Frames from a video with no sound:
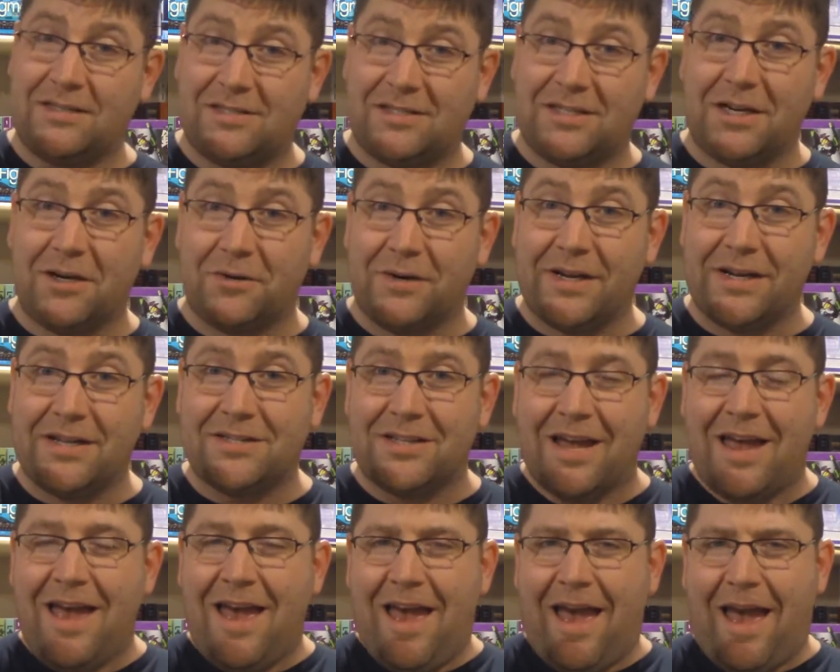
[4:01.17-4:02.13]
series
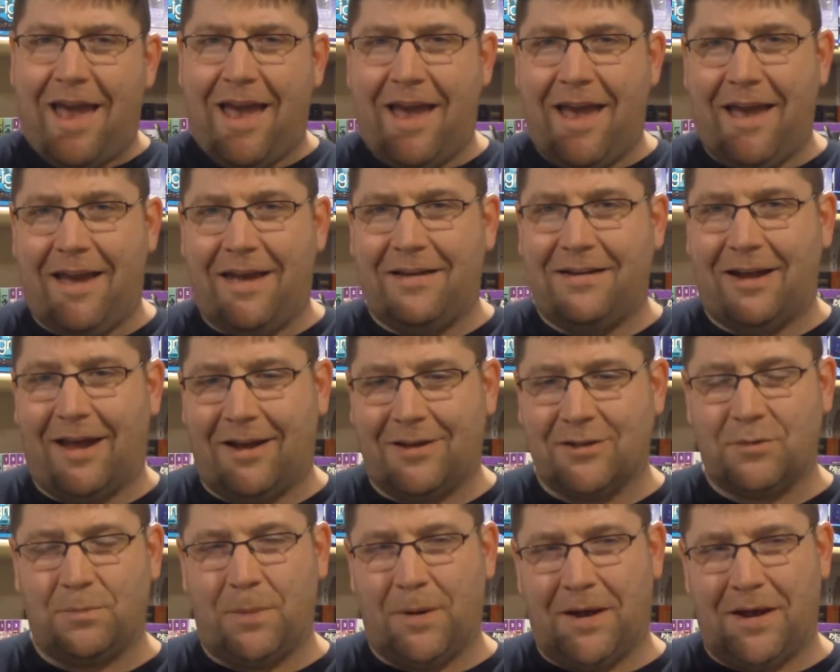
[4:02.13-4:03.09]
and
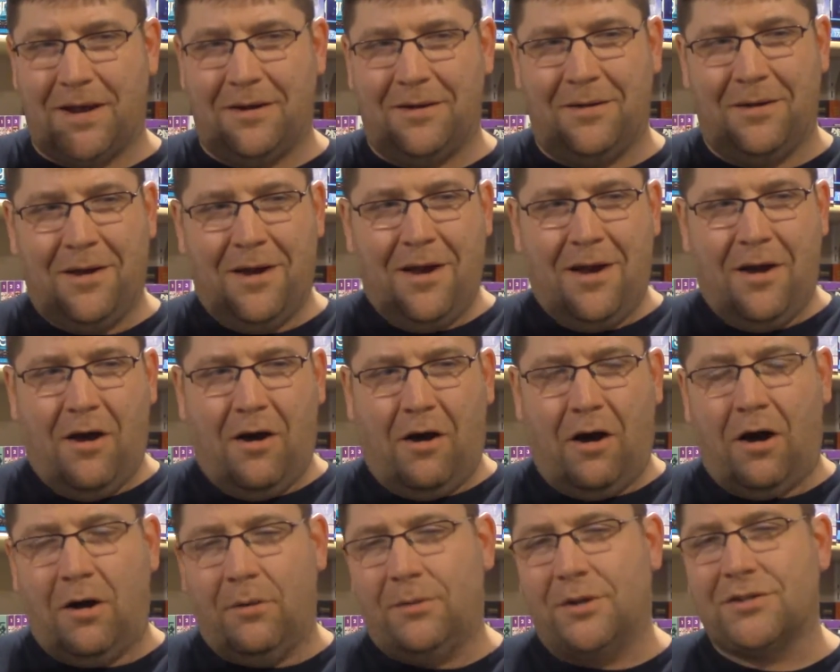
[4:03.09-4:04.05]
has been
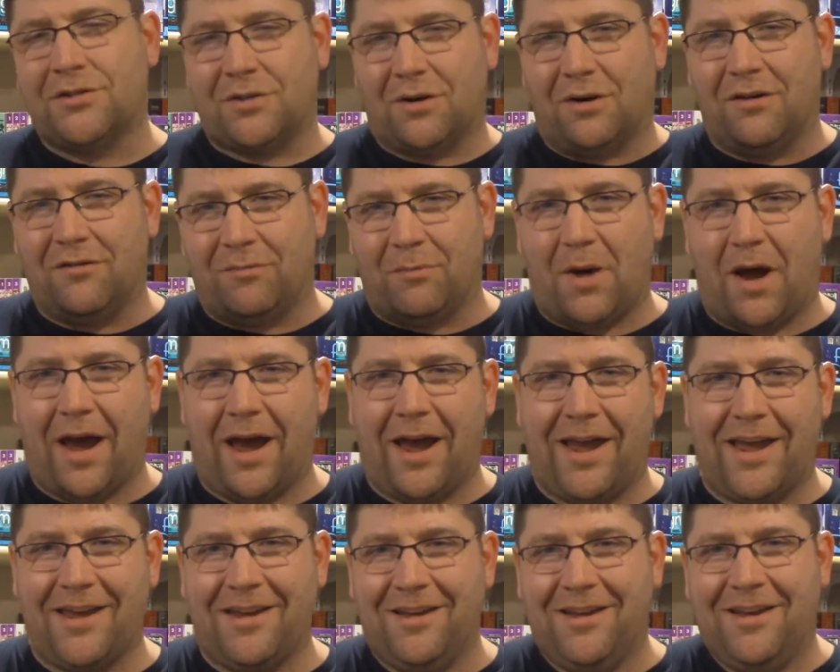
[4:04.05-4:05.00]
almost sort of
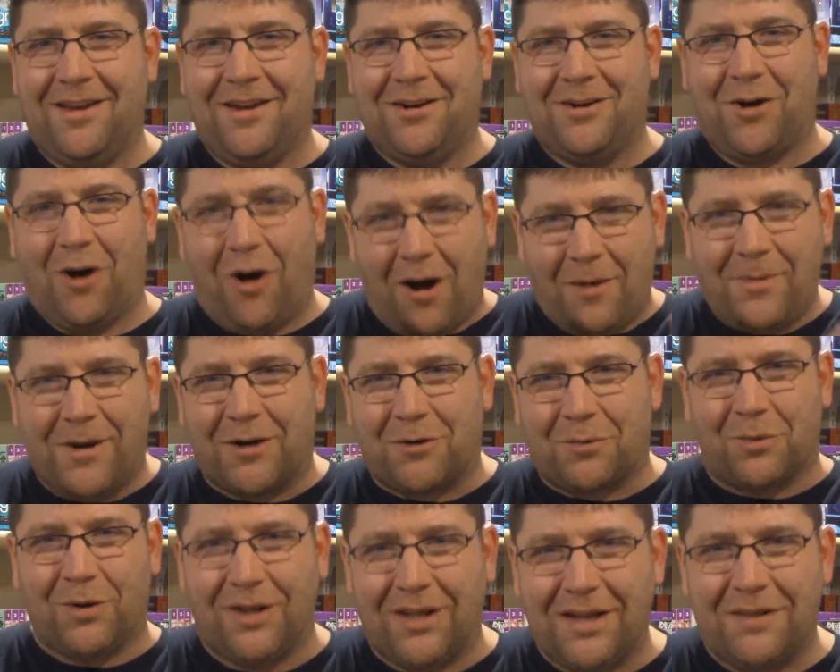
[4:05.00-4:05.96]
my
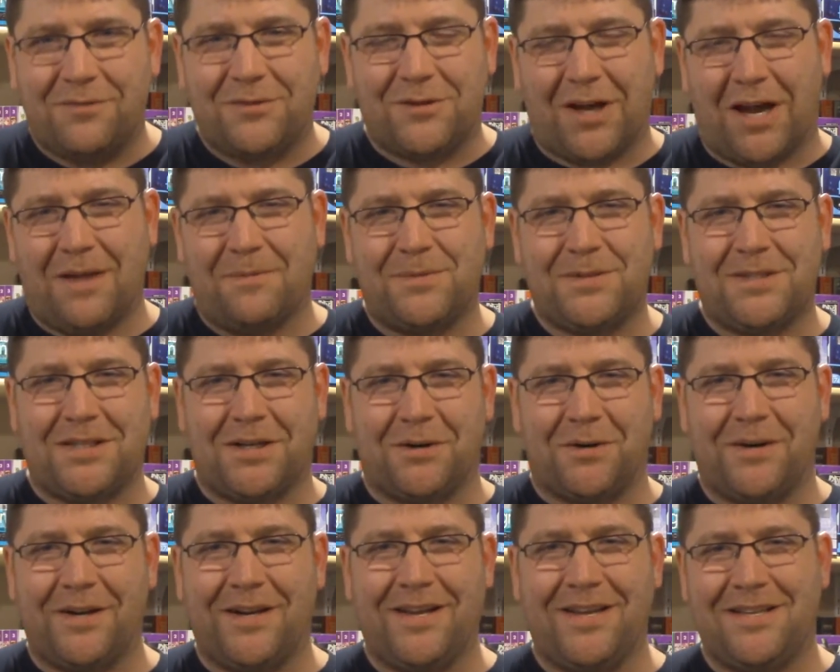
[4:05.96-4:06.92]
comic relief type
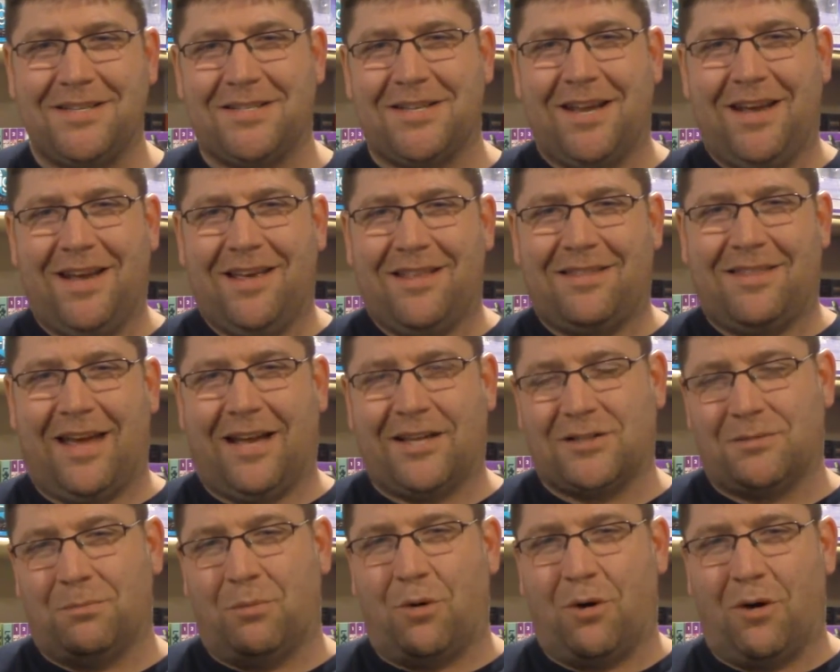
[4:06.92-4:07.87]
series
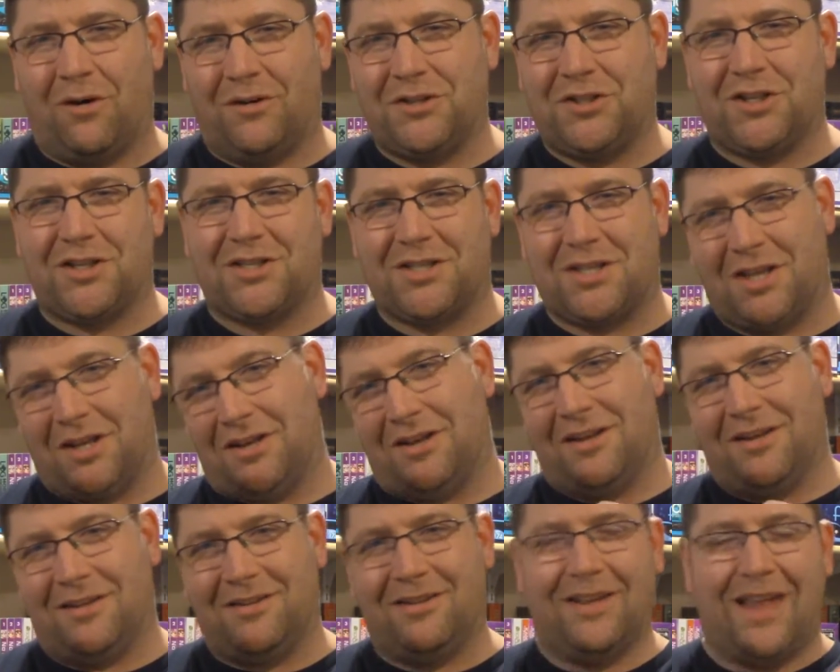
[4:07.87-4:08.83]
that's more just
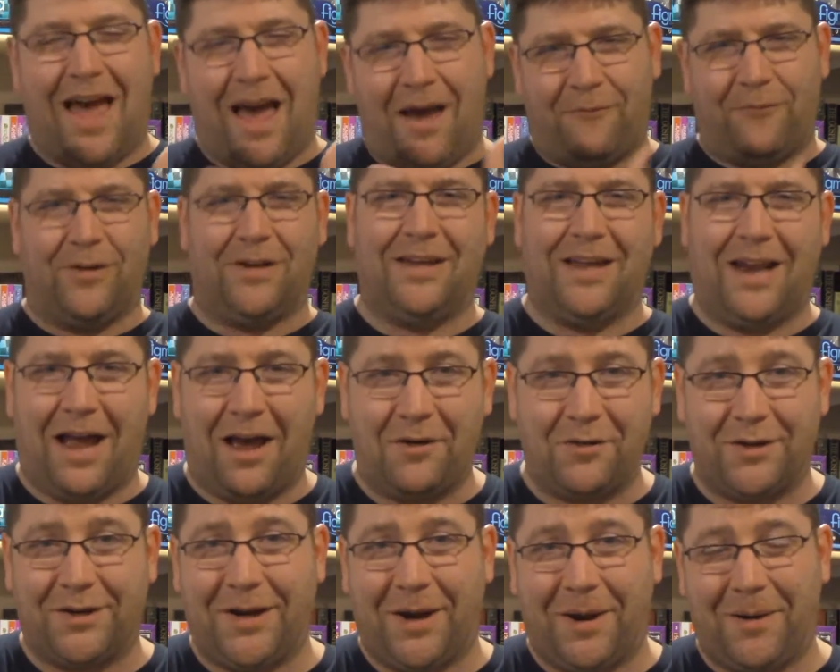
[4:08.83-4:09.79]
the laughing at how
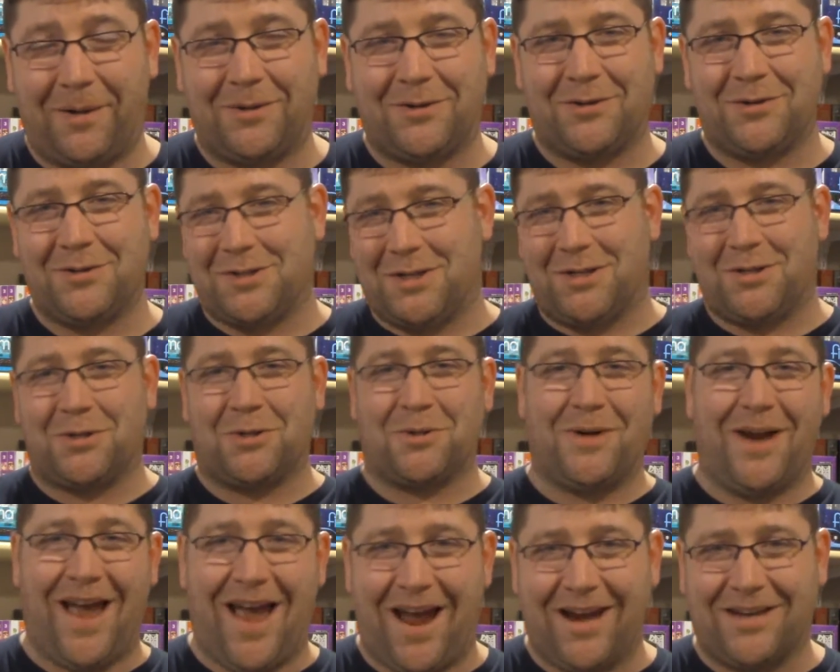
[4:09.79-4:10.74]
the characters
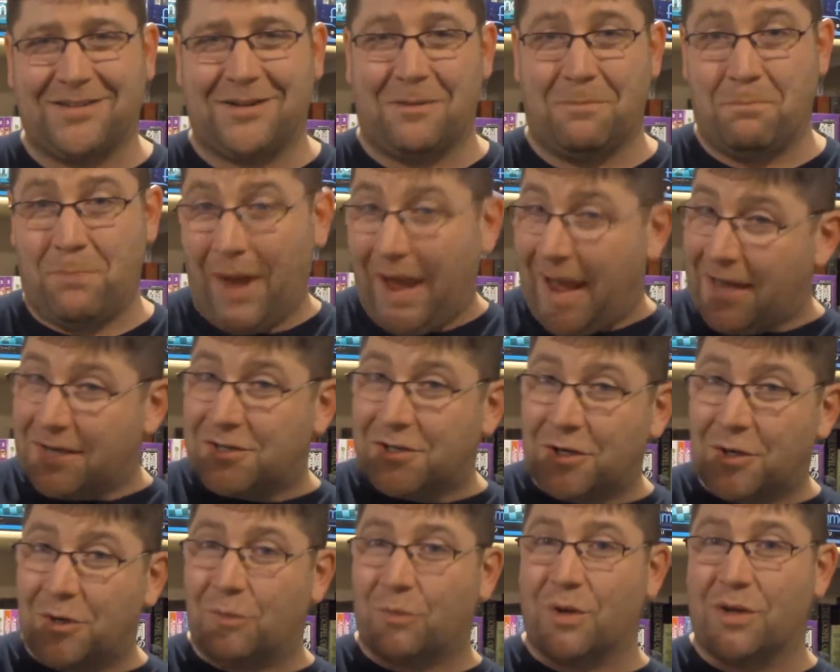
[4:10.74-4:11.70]
interact and
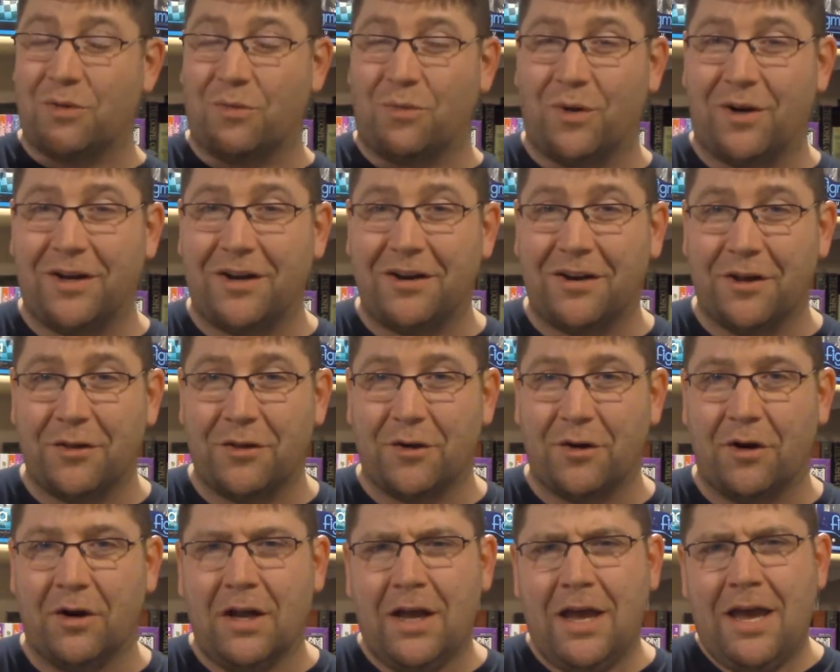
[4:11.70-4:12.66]
banter with one
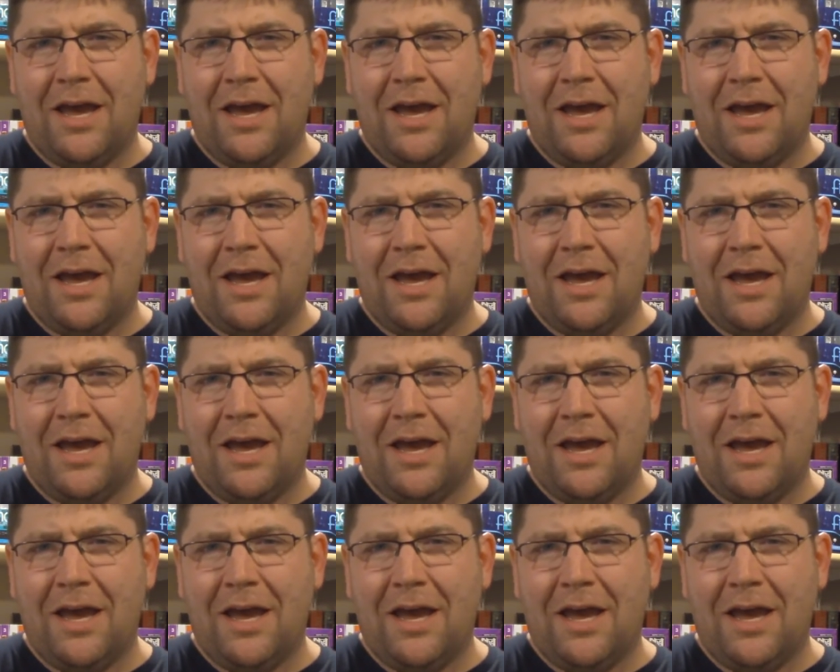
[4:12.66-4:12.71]
another,